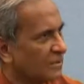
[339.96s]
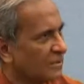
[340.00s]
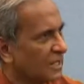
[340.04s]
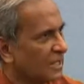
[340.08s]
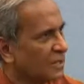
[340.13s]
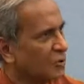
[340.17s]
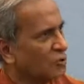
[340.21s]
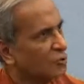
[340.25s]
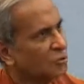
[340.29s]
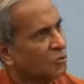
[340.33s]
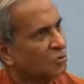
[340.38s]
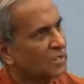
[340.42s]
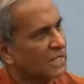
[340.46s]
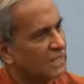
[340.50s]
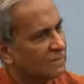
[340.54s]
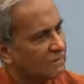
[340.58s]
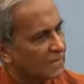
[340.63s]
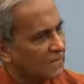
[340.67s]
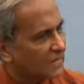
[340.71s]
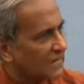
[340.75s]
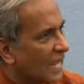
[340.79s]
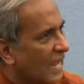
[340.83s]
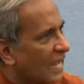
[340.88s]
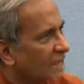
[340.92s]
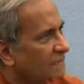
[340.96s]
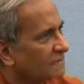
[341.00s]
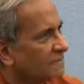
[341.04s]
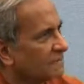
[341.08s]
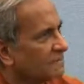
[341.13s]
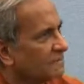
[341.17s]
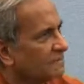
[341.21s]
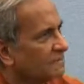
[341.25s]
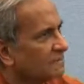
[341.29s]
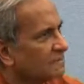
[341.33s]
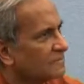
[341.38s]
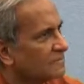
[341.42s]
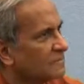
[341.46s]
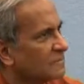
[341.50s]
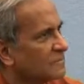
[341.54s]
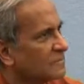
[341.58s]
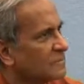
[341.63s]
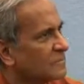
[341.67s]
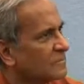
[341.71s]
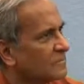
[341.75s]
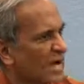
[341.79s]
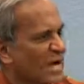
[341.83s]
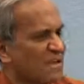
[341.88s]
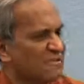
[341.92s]
and you don't give a damn,
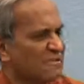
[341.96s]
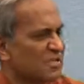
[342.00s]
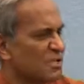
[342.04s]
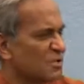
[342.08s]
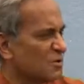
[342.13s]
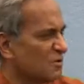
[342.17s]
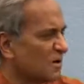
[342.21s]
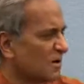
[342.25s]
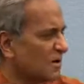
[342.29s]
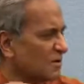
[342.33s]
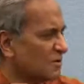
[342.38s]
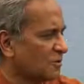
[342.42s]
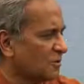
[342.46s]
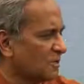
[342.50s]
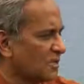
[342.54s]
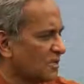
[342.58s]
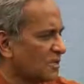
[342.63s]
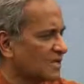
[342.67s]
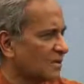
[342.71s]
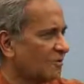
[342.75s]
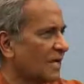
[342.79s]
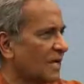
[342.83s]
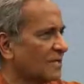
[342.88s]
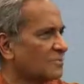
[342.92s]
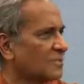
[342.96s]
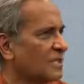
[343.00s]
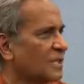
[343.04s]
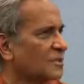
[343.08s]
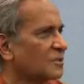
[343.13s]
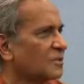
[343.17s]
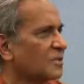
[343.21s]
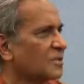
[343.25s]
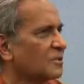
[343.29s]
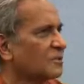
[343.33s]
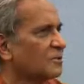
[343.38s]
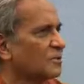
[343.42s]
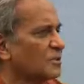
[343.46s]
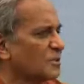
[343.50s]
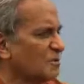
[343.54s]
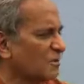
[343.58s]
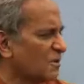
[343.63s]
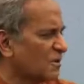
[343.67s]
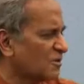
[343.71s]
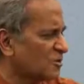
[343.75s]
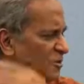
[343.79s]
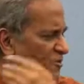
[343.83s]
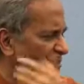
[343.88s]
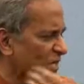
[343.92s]
I say you are not a civilized nation at all. You are
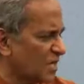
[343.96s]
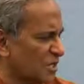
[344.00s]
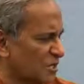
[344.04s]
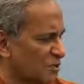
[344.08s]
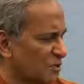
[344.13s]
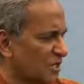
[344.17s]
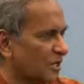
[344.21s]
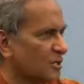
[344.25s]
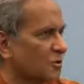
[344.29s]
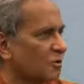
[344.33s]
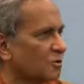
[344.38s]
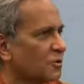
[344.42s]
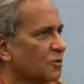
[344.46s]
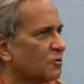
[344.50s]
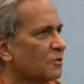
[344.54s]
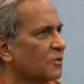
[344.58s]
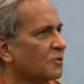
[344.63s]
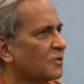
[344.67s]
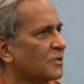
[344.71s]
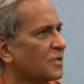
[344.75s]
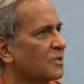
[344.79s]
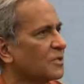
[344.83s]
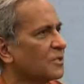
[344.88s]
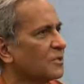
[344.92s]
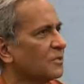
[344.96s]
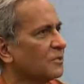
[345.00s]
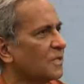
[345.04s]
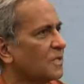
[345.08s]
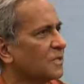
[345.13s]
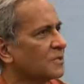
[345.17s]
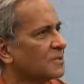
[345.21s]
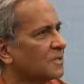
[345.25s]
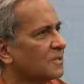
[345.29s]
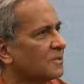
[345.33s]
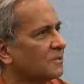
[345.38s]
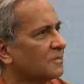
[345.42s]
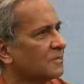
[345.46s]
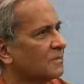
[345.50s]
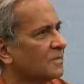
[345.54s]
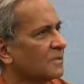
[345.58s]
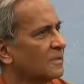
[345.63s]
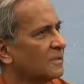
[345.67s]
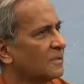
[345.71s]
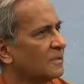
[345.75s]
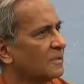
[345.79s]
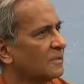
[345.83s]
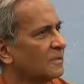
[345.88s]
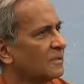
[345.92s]
not spiritual at all. You have not learnt your lesson.
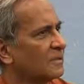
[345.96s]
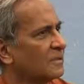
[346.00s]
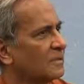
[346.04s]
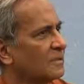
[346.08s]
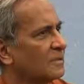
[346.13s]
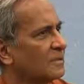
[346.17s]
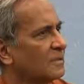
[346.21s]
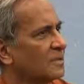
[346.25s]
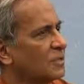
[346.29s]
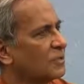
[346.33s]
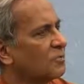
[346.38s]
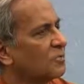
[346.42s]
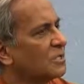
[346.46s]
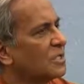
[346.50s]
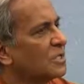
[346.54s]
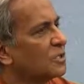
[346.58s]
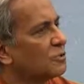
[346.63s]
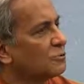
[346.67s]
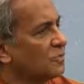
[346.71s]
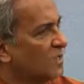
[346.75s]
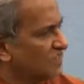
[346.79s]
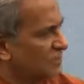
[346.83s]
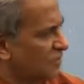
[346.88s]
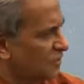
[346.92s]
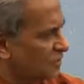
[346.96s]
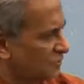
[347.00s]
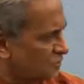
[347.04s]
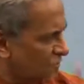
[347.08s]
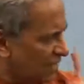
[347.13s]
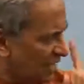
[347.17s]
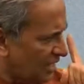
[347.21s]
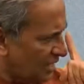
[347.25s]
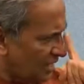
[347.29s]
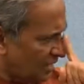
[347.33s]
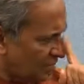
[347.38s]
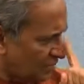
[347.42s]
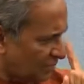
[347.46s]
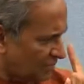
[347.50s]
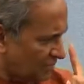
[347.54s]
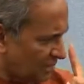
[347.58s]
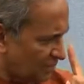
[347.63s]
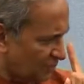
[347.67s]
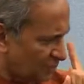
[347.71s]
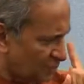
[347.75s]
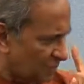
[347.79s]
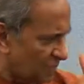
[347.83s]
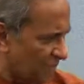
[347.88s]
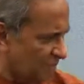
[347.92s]
You need to, if you see a
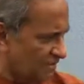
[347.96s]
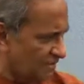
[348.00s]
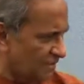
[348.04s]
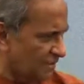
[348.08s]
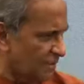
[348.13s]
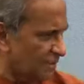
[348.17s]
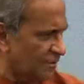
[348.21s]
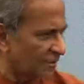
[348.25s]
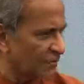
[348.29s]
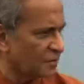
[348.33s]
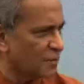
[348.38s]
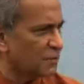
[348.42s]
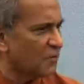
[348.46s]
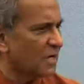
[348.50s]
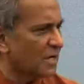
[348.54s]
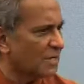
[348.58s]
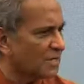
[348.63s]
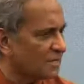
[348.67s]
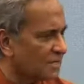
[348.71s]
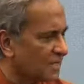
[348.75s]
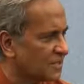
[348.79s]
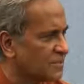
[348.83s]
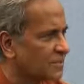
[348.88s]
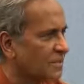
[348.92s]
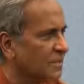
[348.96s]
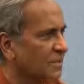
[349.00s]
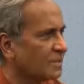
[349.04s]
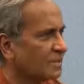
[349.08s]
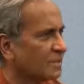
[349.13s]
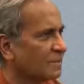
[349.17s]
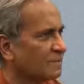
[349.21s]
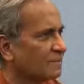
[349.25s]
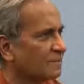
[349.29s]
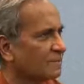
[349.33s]
problem in front of you, address it.